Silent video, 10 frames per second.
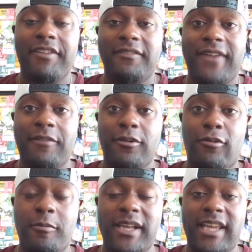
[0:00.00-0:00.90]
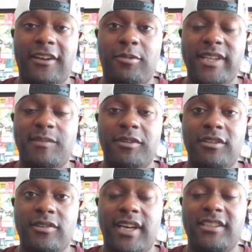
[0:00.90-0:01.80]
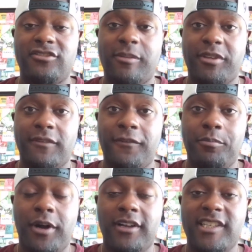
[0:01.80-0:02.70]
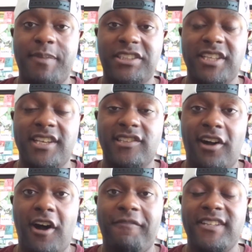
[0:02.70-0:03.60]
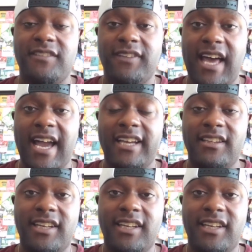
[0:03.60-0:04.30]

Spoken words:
a veteran quarterback like Quinn, someone who knows how to distribute the football, and especially this offensive line,